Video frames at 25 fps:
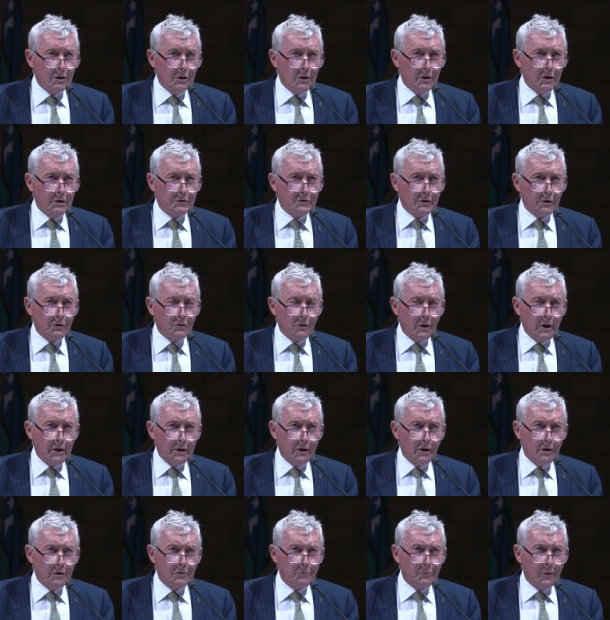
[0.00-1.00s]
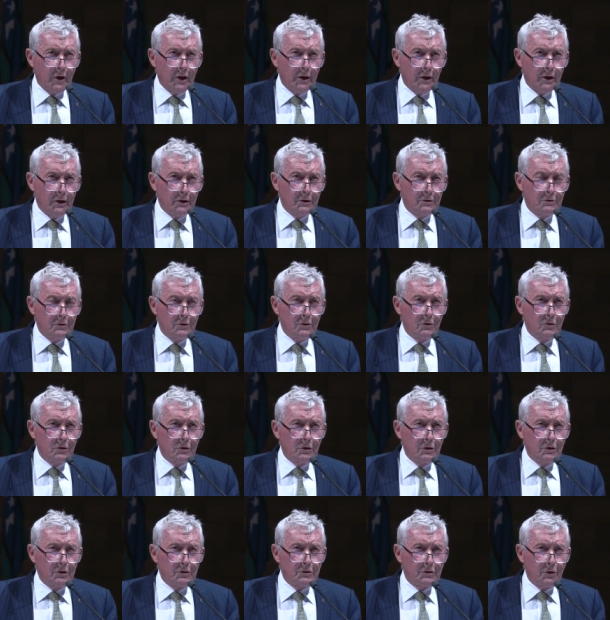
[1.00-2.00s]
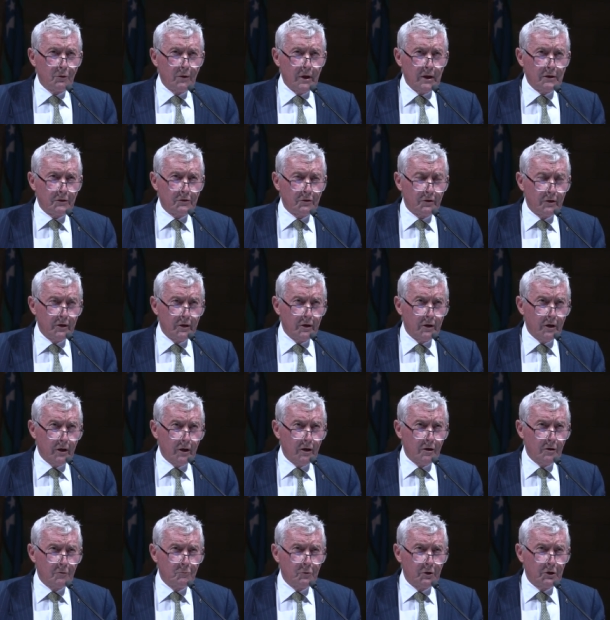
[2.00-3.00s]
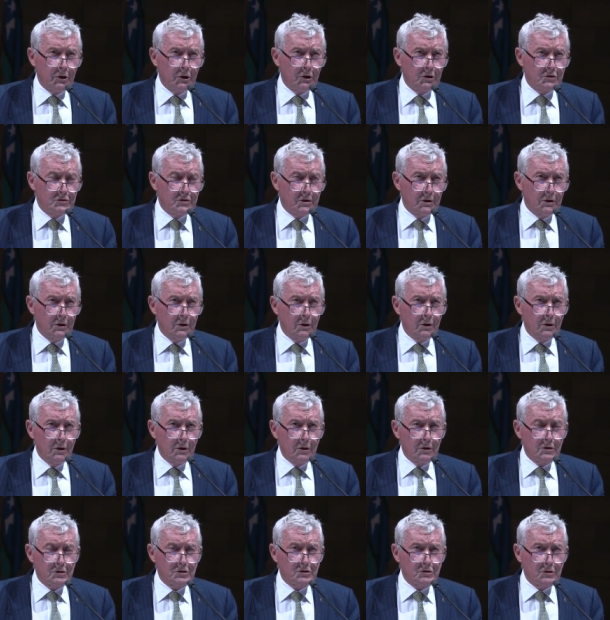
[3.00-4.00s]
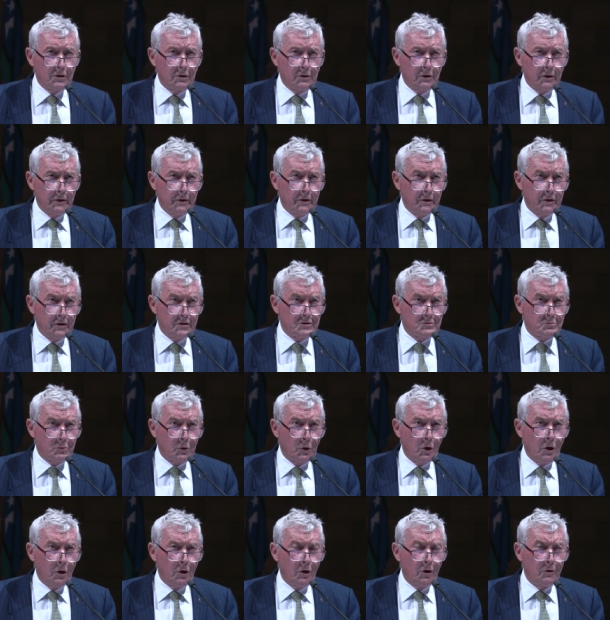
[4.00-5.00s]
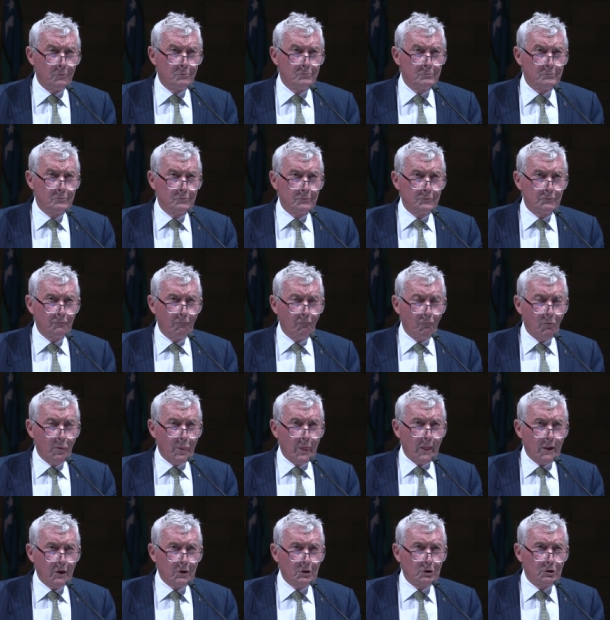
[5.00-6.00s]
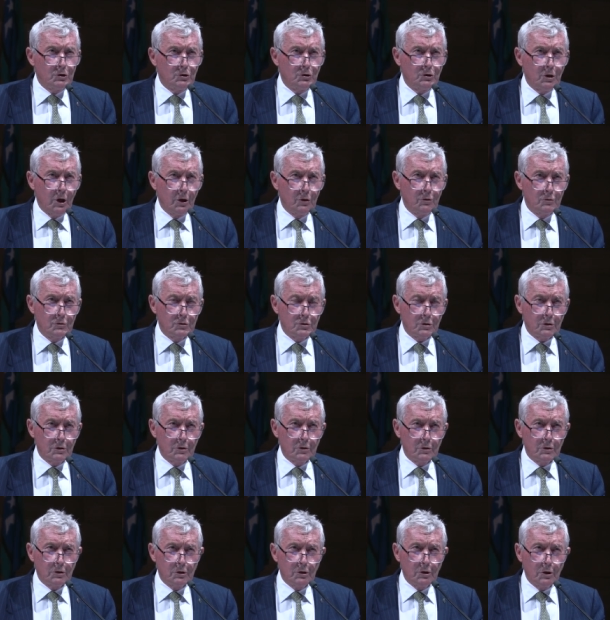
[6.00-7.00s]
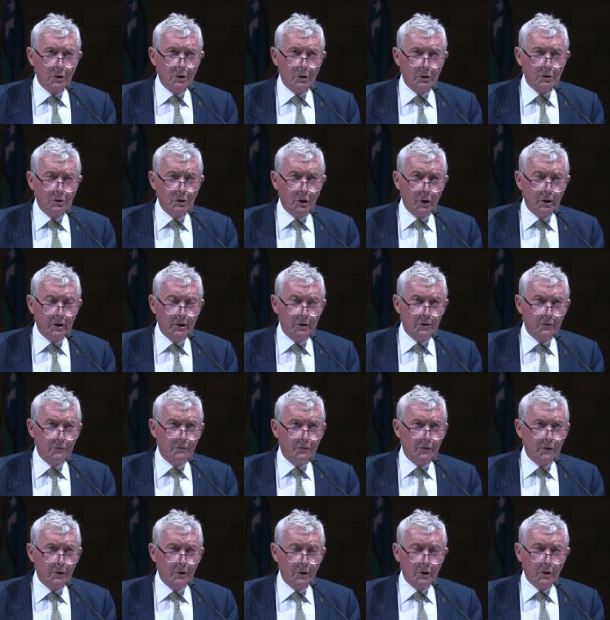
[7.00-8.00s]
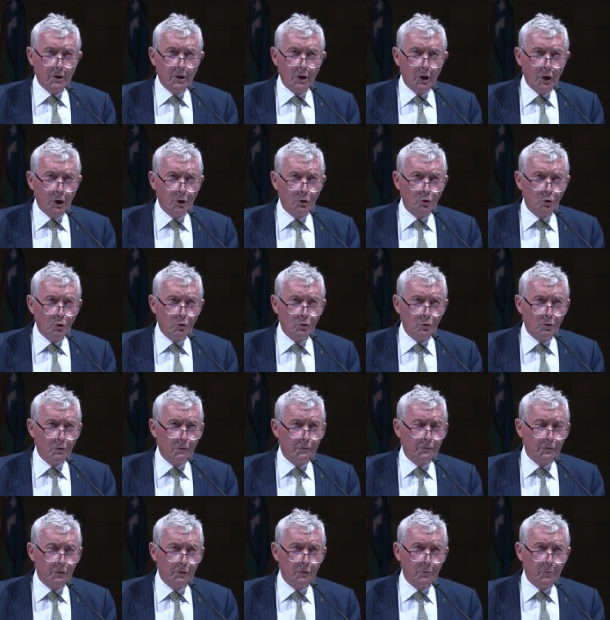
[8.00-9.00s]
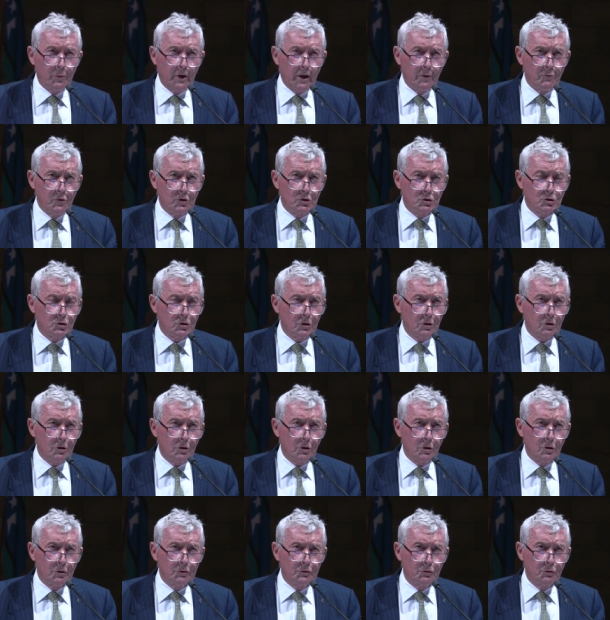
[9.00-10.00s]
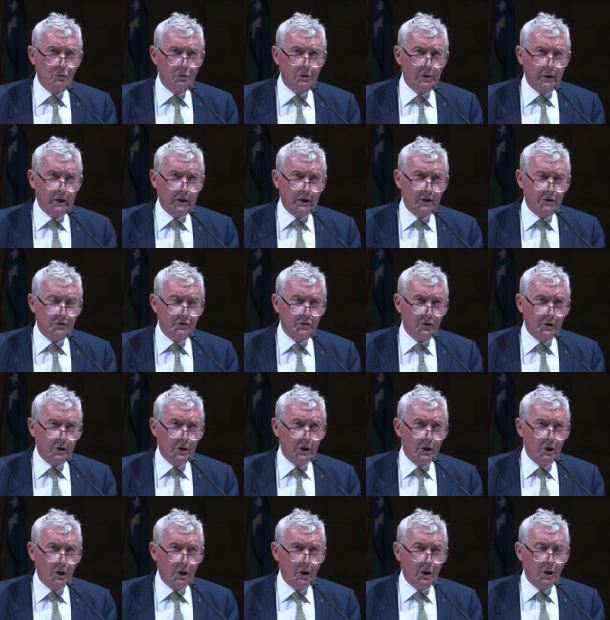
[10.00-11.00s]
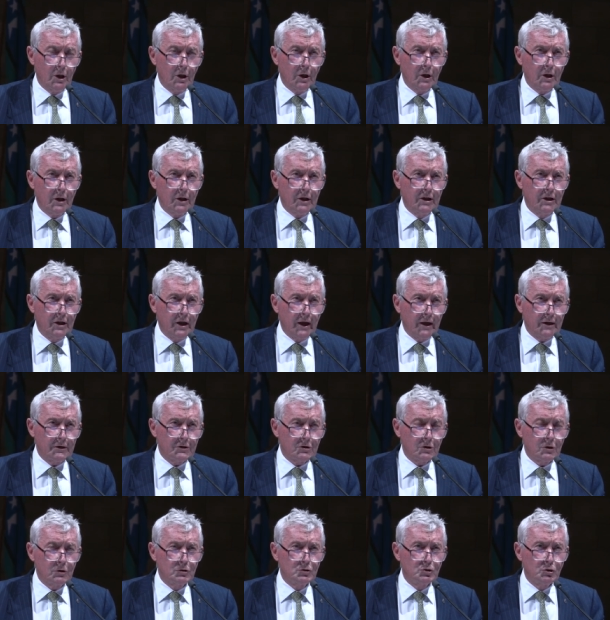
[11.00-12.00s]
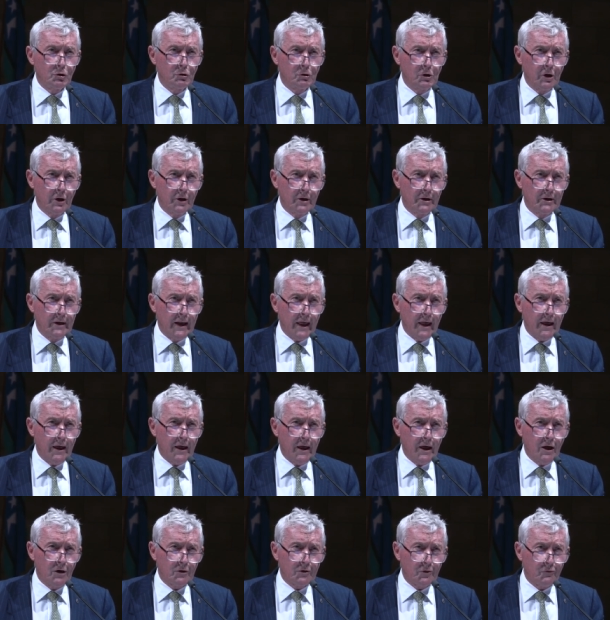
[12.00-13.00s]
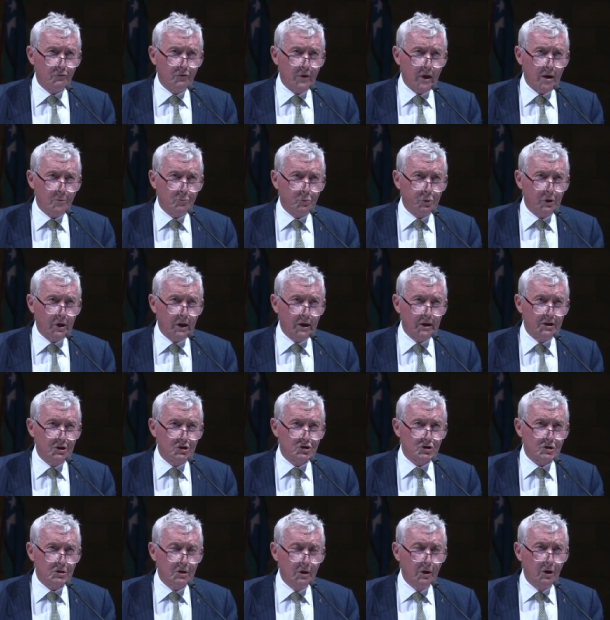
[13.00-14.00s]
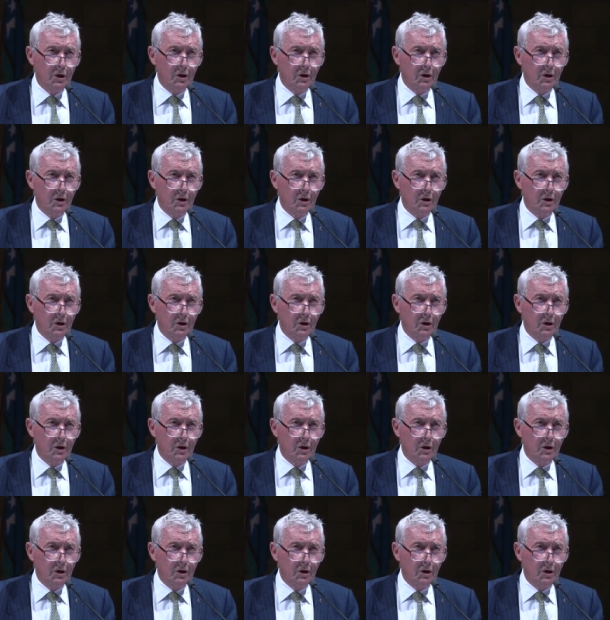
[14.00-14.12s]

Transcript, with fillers: as a grey old man, to Anthony Albanese, still in his prime, don't leave an awful blemish on your legacy. Get Julian out of that place